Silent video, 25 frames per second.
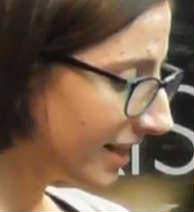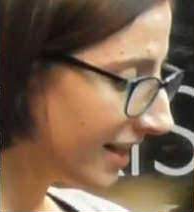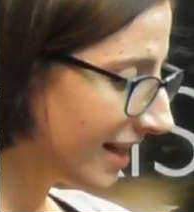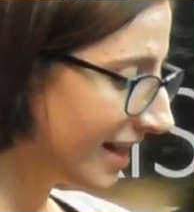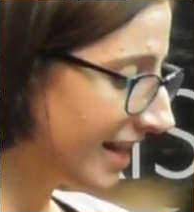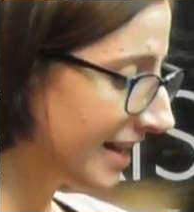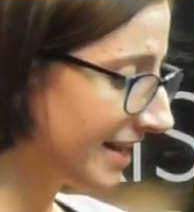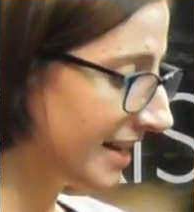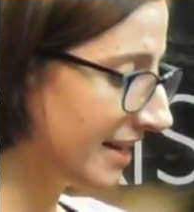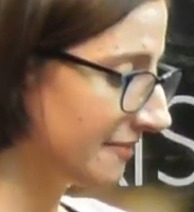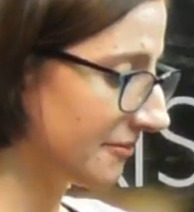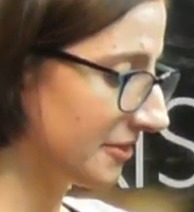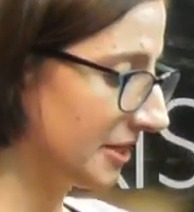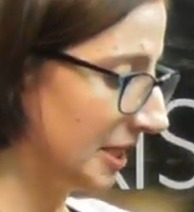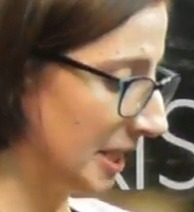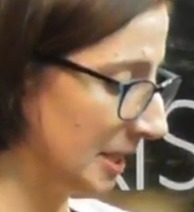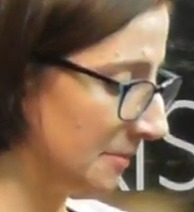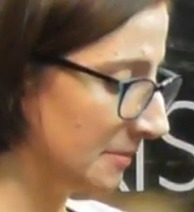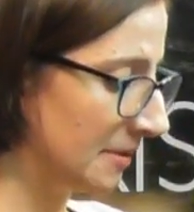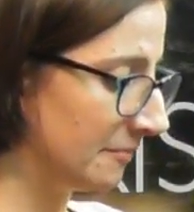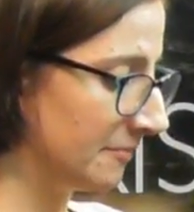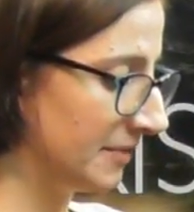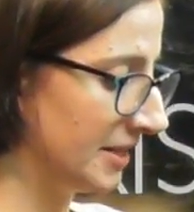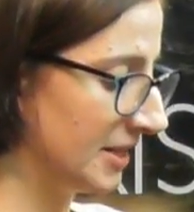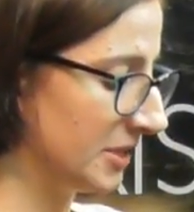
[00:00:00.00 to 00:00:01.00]
And I have key
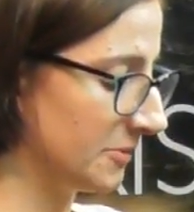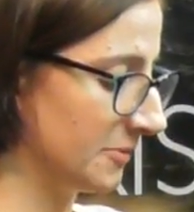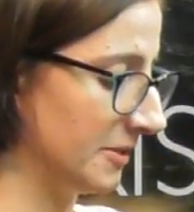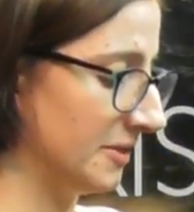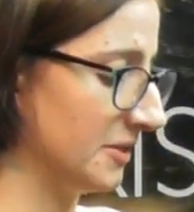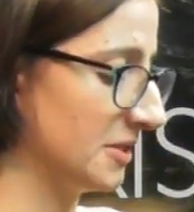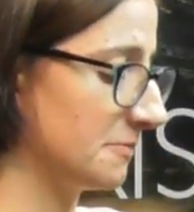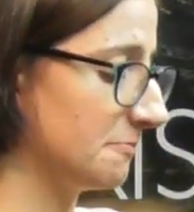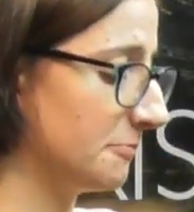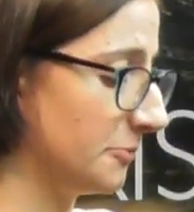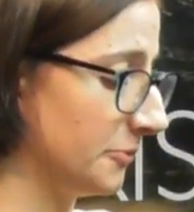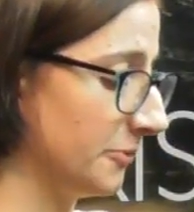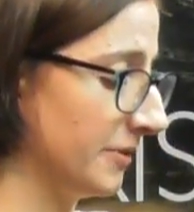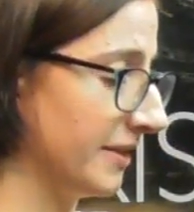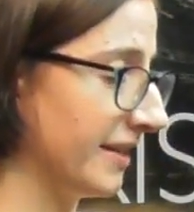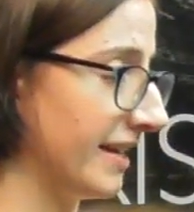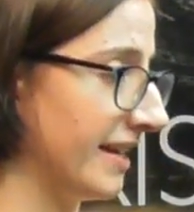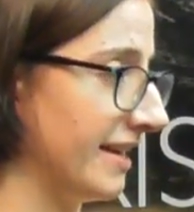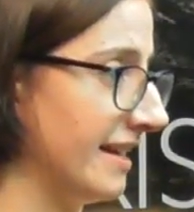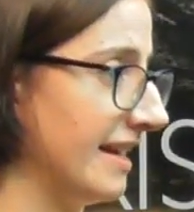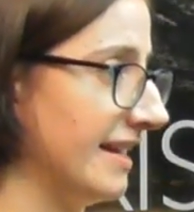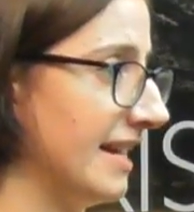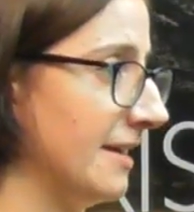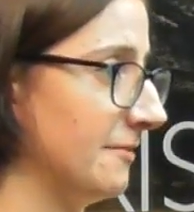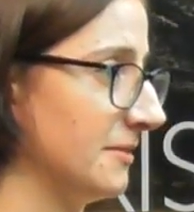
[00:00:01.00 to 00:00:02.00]
memories when I was born
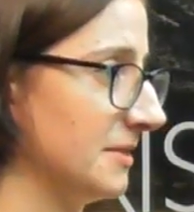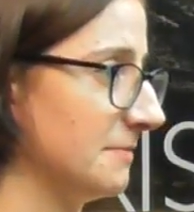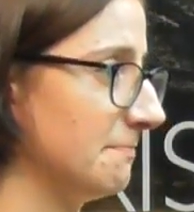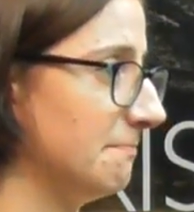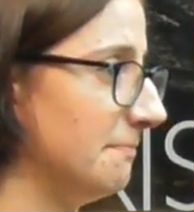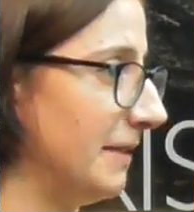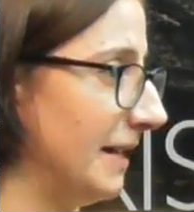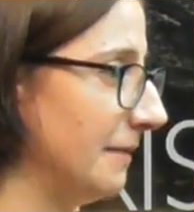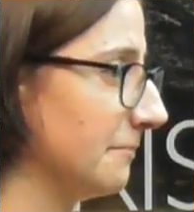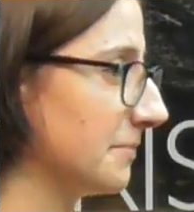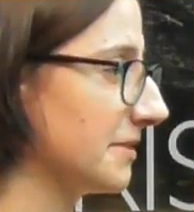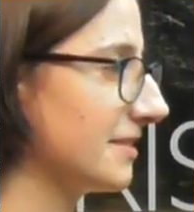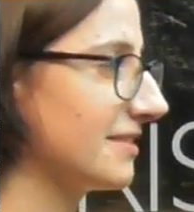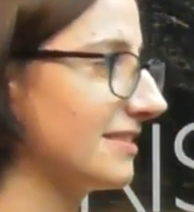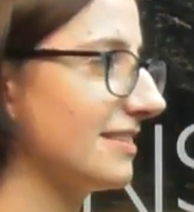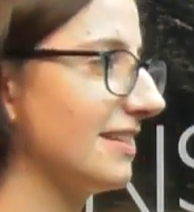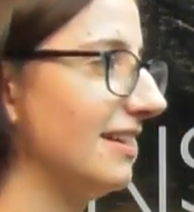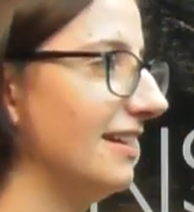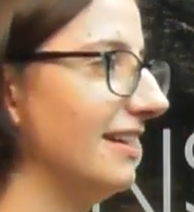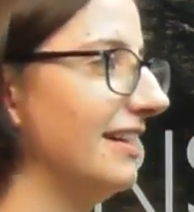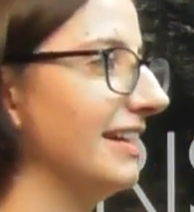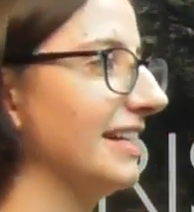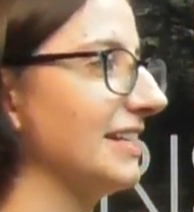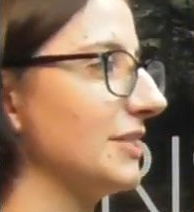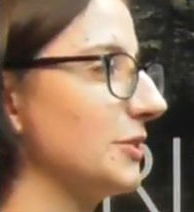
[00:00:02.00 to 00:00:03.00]
again and I was
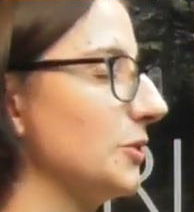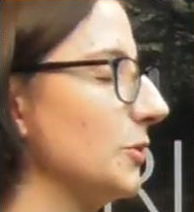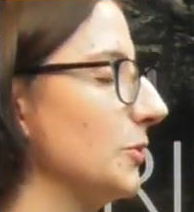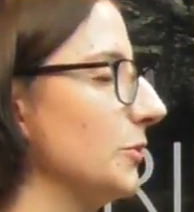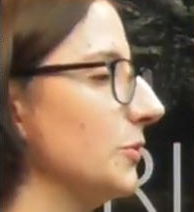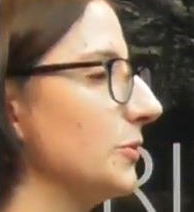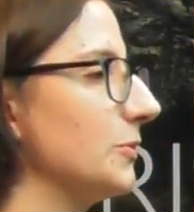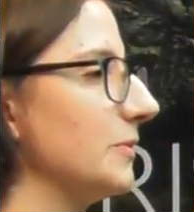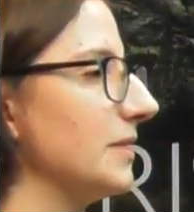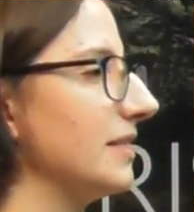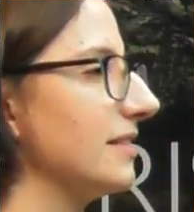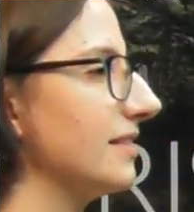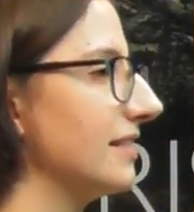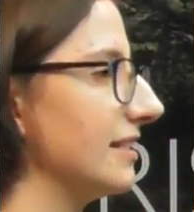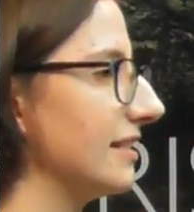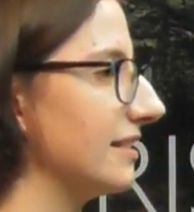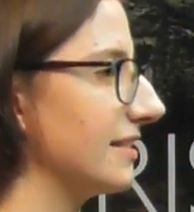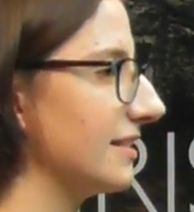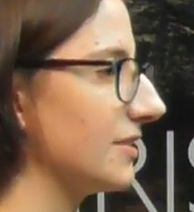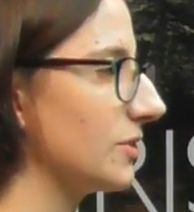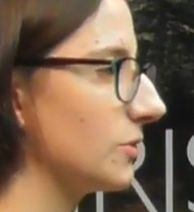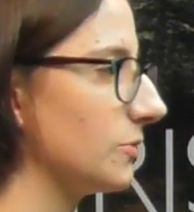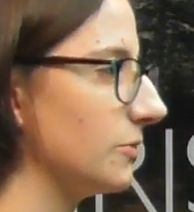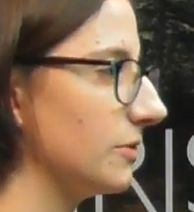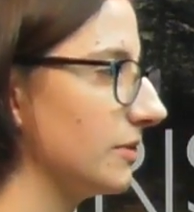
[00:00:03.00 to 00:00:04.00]
baptized. Who do we think
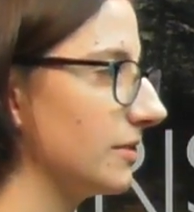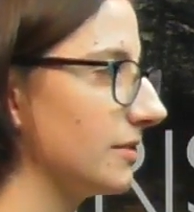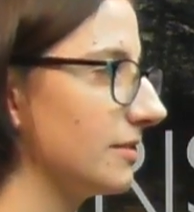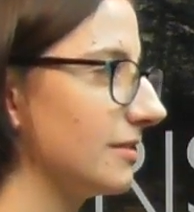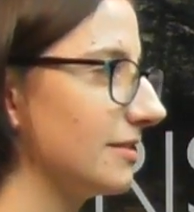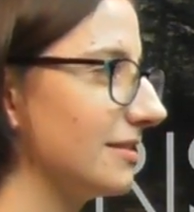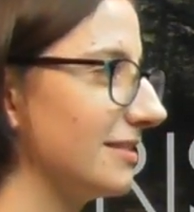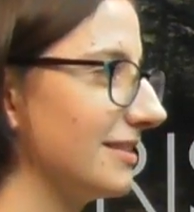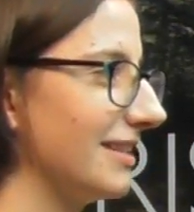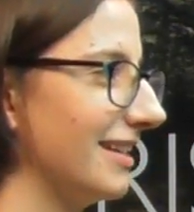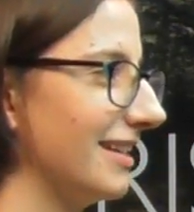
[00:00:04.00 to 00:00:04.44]
this was?